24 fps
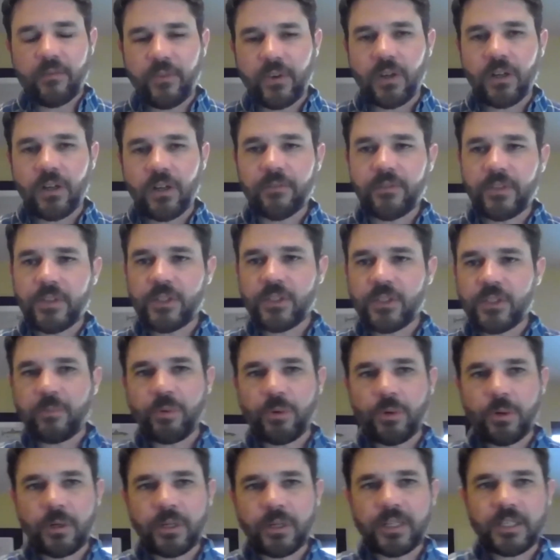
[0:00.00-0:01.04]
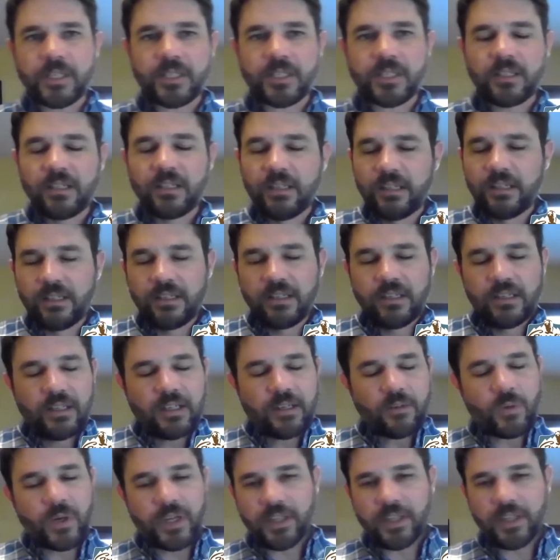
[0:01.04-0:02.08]
and involved and support us,
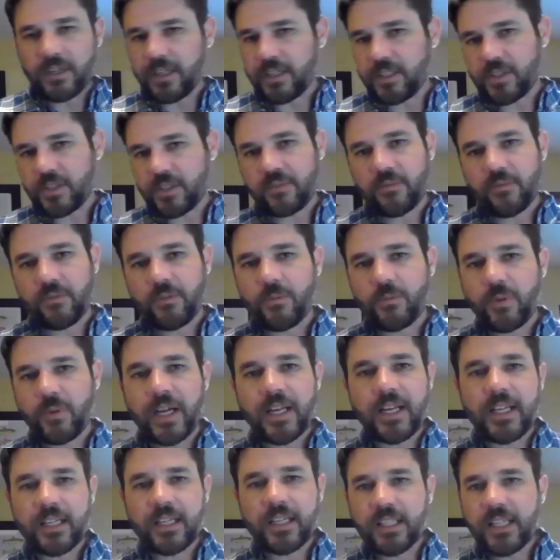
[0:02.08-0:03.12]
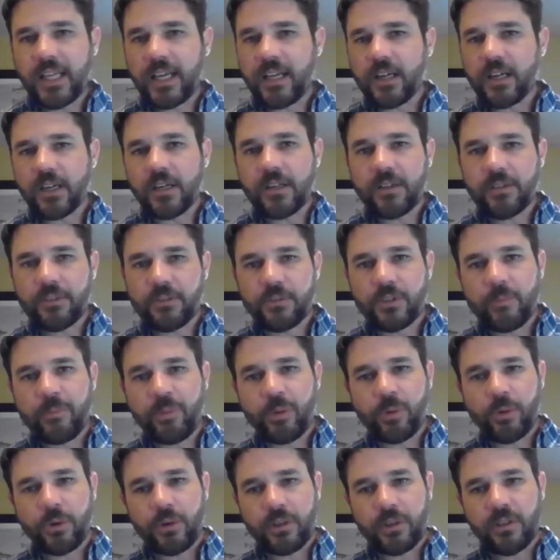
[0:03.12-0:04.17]
whether it's writing a letter through the
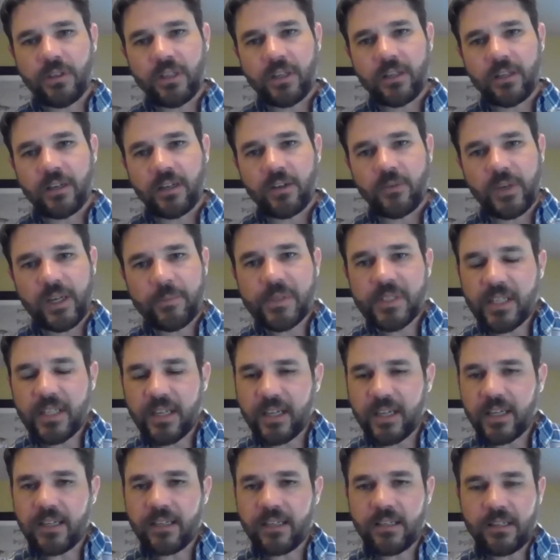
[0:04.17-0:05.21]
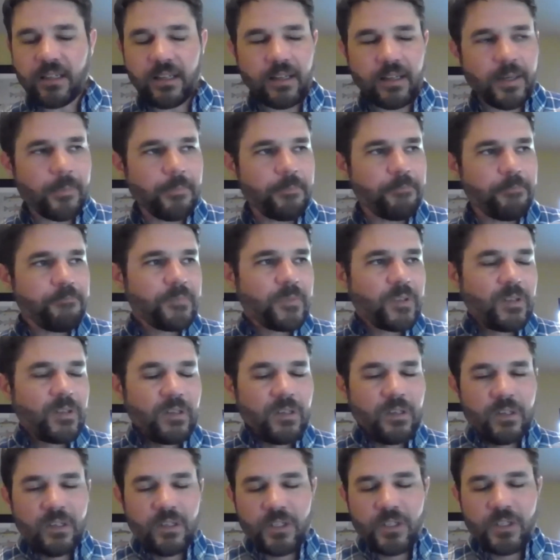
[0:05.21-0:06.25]
portal on our website um,
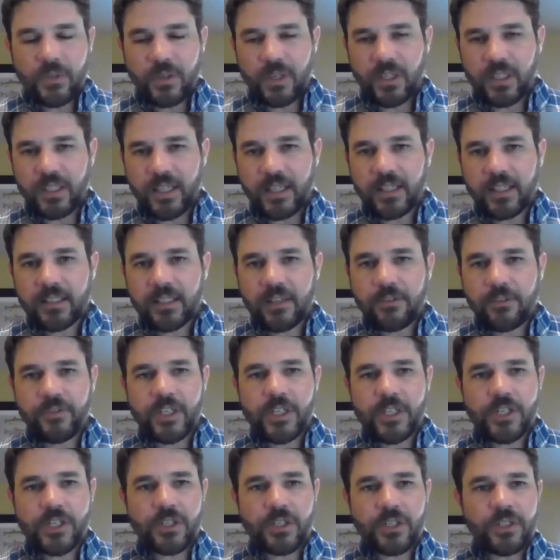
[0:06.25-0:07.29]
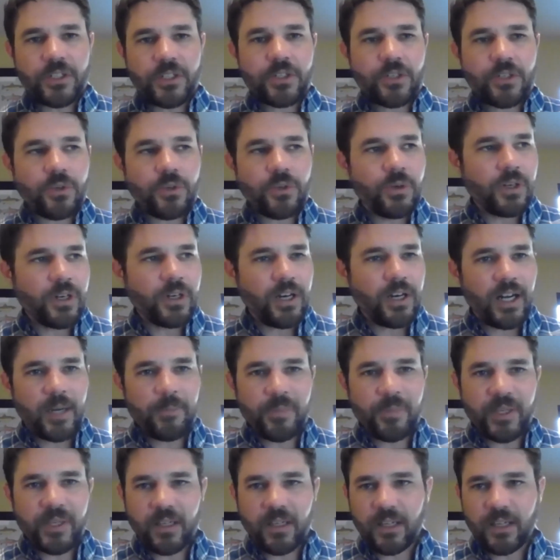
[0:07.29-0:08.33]
to our elected officials or
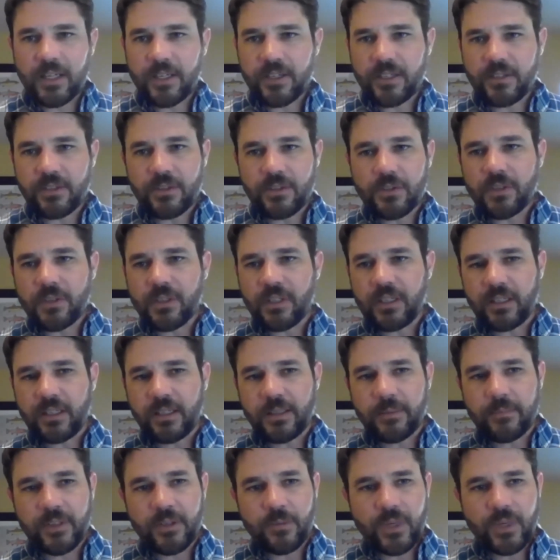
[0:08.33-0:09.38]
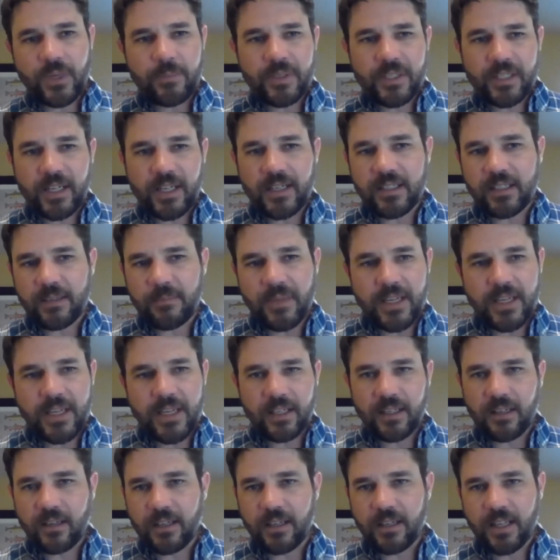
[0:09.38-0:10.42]
hopping on to uh, the website to make
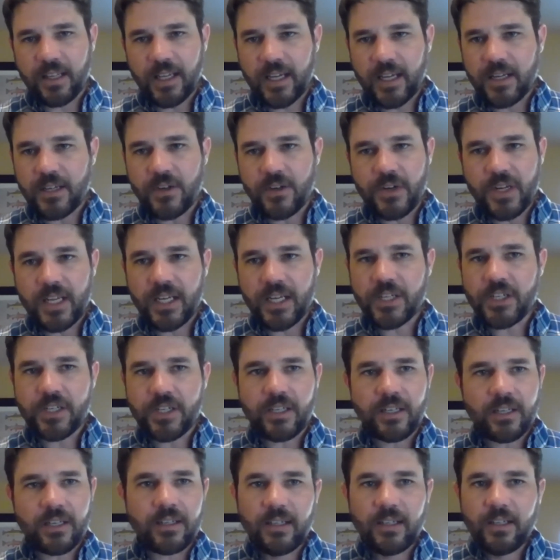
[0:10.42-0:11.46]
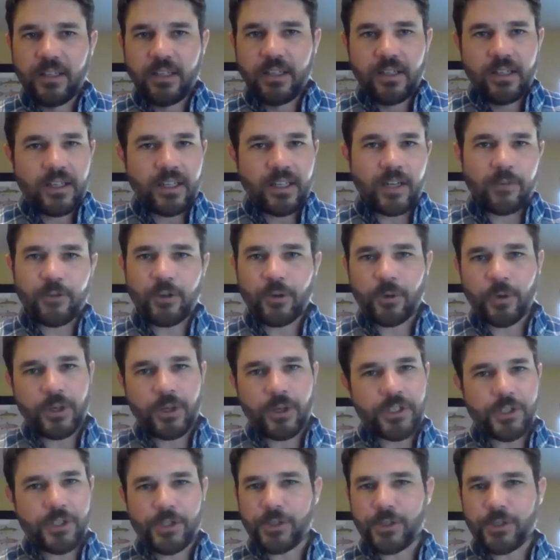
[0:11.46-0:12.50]
an online donation. And of
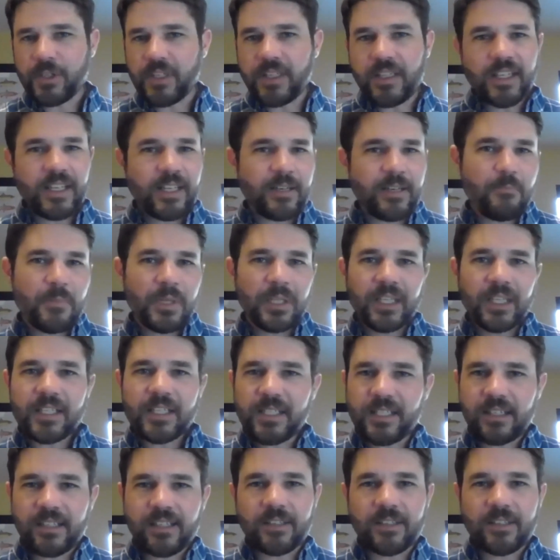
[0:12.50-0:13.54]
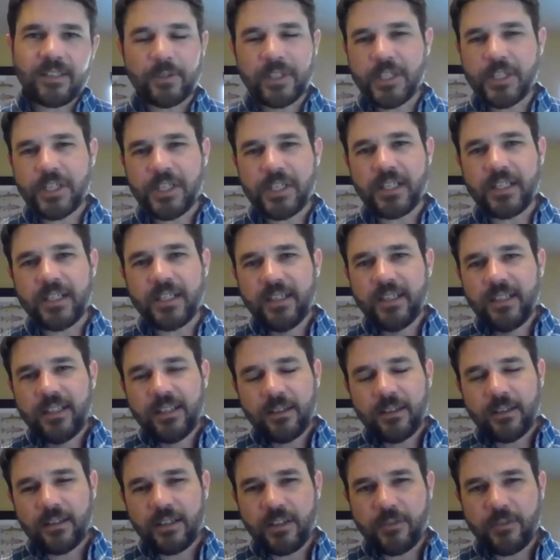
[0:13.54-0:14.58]
course, you can get Melissa Ritchie,
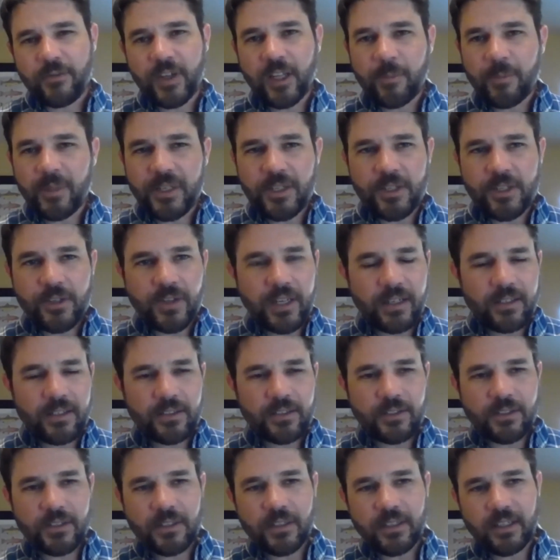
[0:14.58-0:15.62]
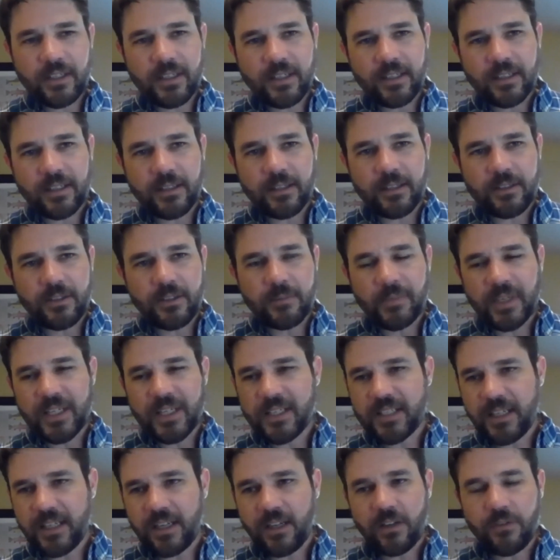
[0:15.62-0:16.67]
our development director, uh, or
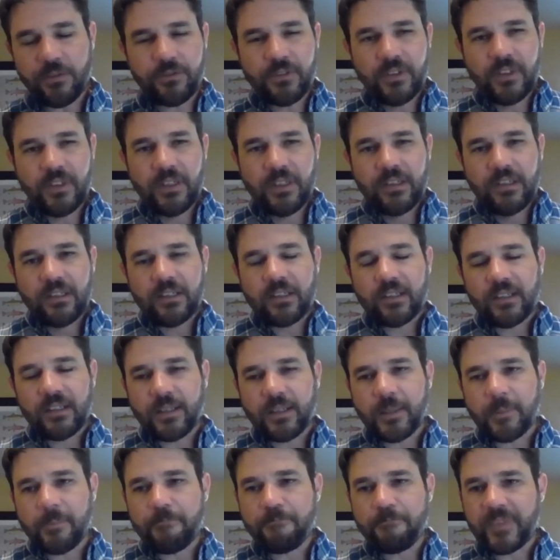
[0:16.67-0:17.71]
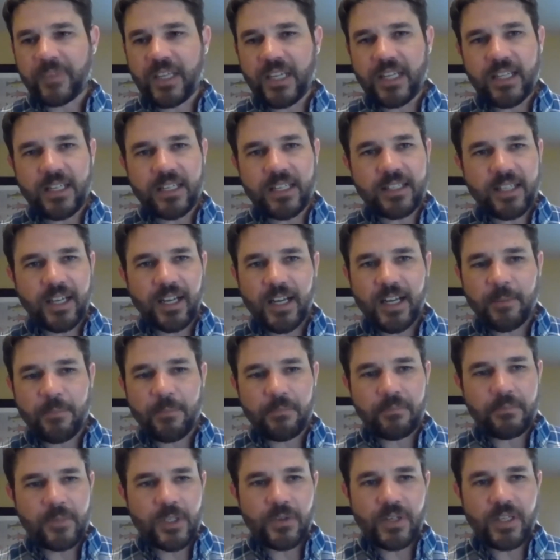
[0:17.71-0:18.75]
myself um,
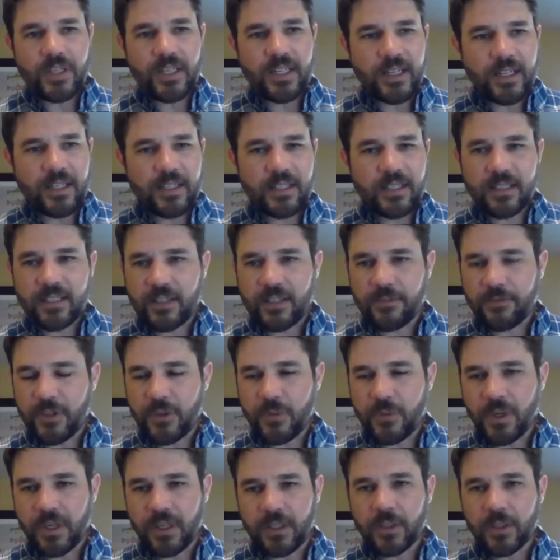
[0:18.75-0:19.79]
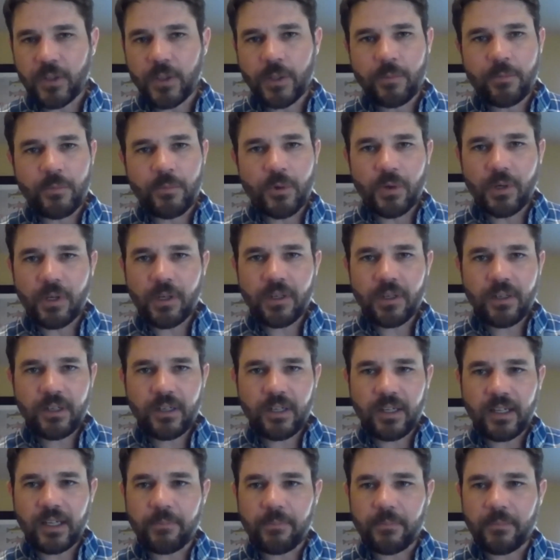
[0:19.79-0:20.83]
anytime you need us if you want to learn more
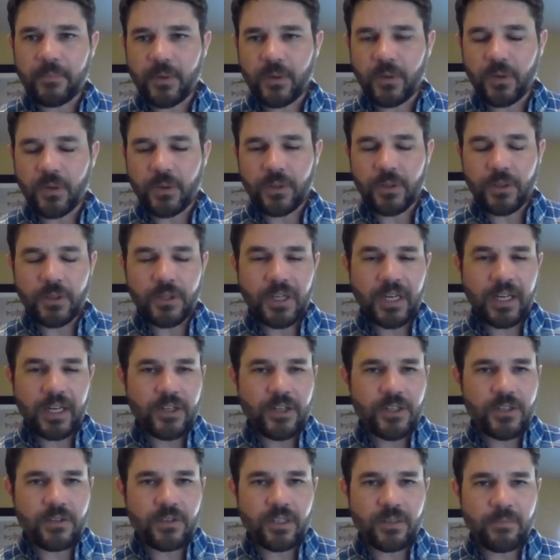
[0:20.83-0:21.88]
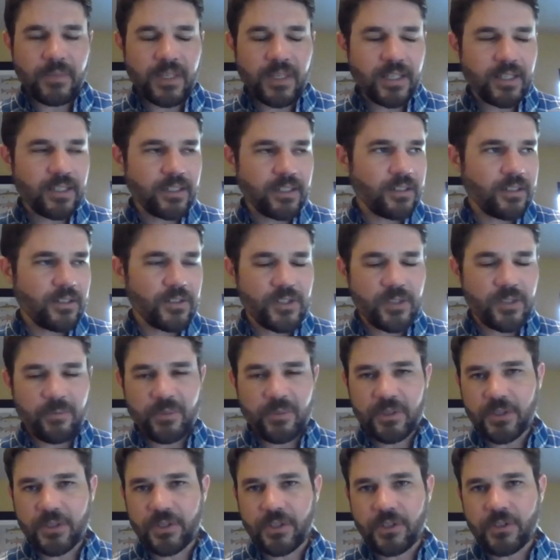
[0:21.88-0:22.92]
um, or learn how you can make a
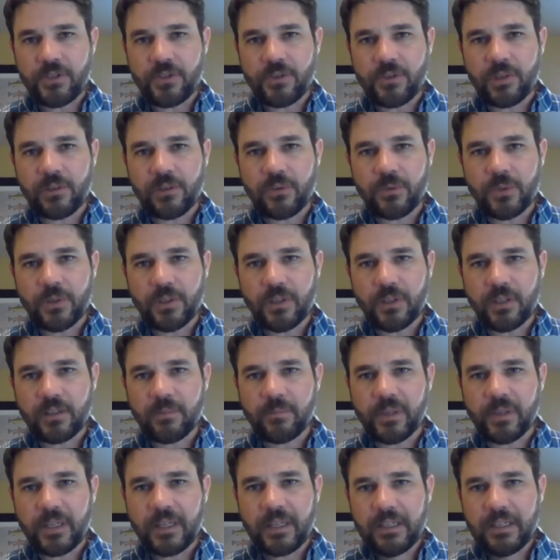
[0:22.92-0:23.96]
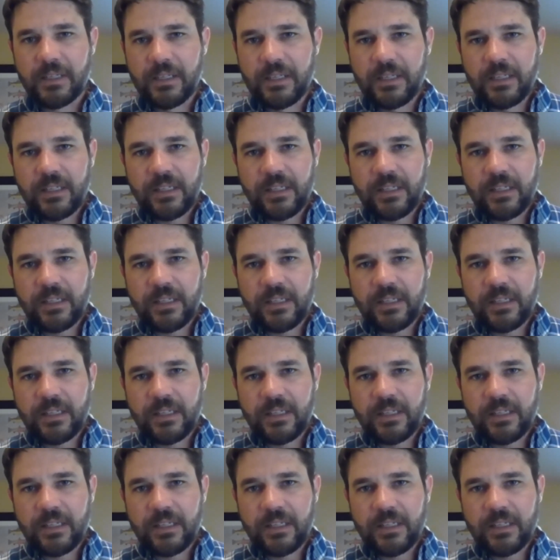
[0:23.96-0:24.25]
contribution to our work. But